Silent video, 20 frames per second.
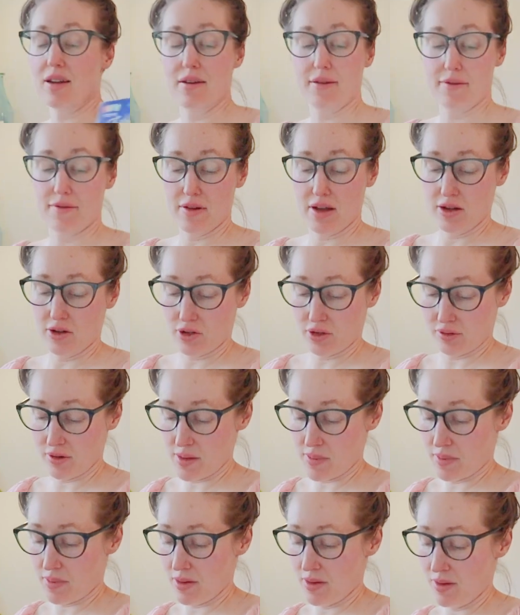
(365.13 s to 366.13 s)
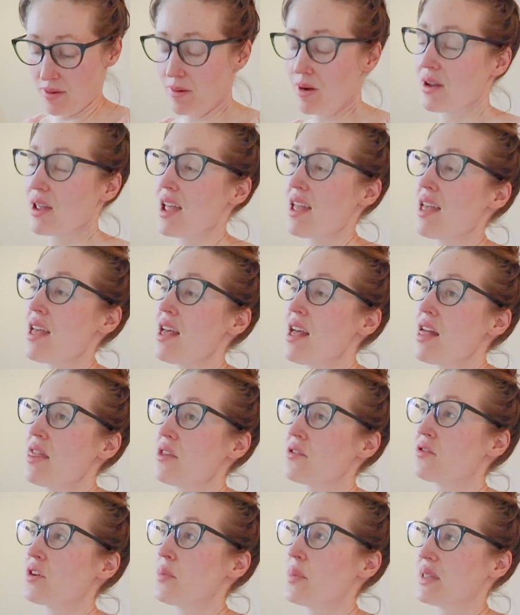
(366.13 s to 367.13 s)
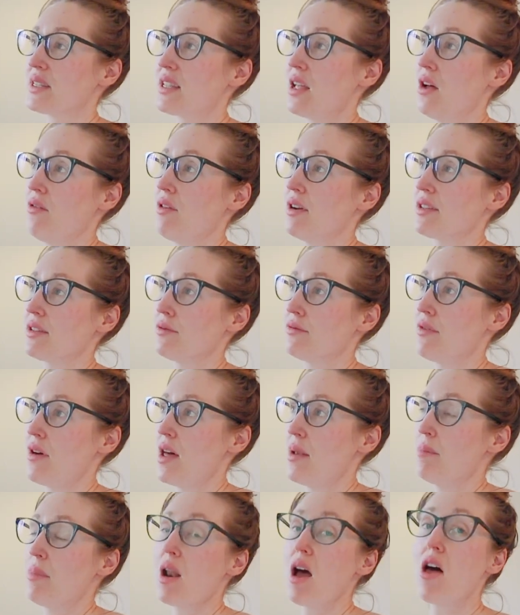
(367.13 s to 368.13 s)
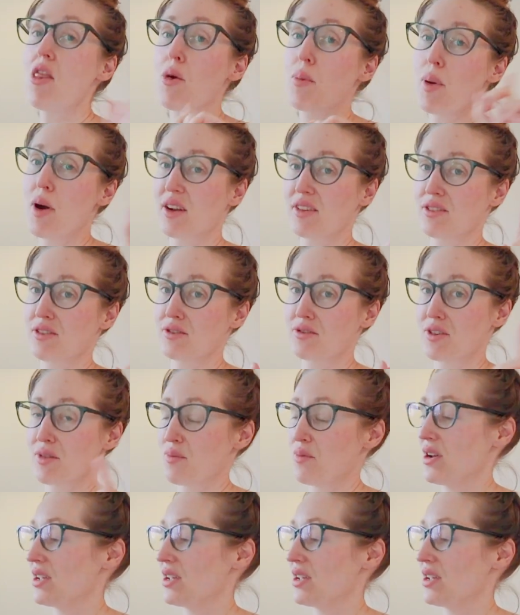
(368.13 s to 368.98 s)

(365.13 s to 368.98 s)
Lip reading: on a fun trip. Okay, the trip itself wasn't fun, but other parts of the trip